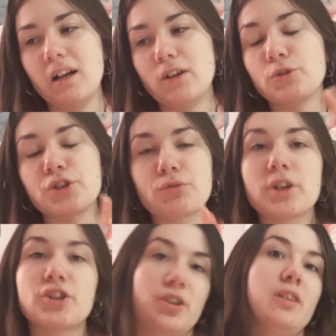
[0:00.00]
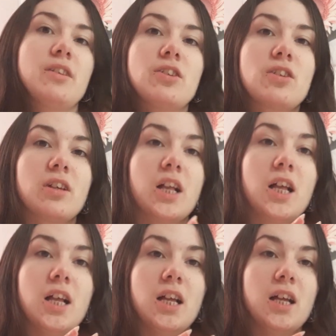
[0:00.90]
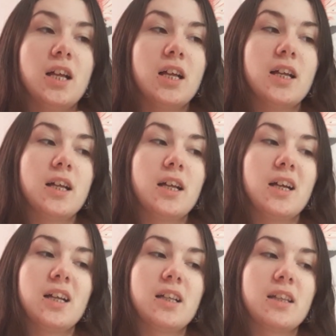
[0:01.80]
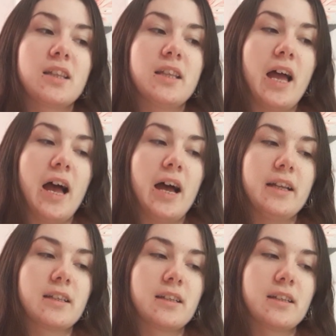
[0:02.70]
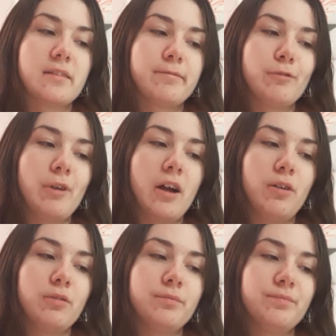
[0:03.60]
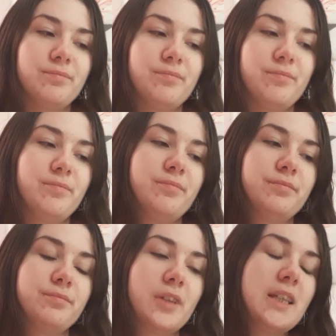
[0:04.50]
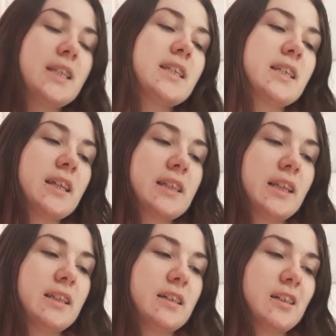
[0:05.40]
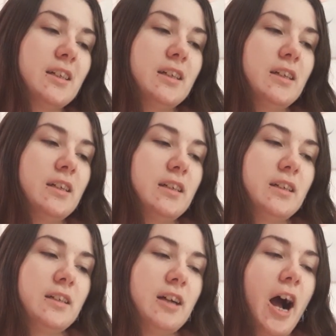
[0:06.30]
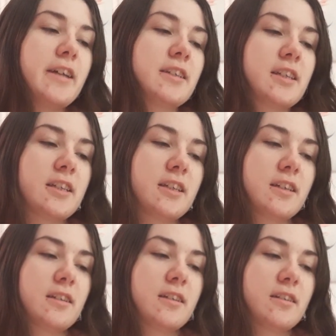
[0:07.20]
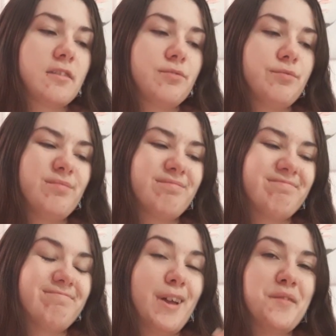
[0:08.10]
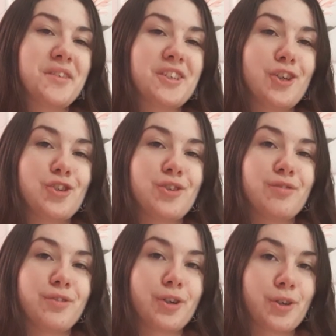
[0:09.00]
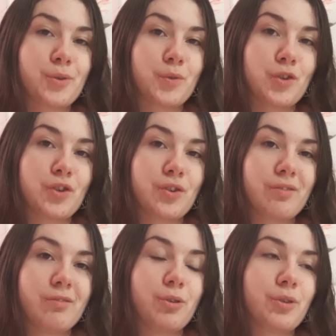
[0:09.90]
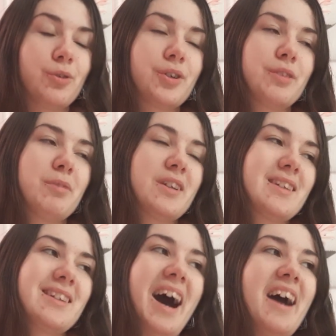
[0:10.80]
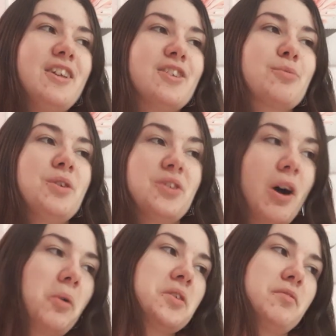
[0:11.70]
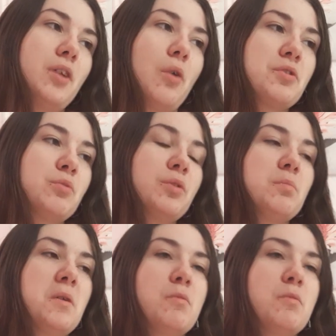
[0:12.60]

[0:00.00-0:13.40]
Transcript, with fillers: restrictions that, well, it is said that the highest manifestation of those, or, or better said, the highest result of those would be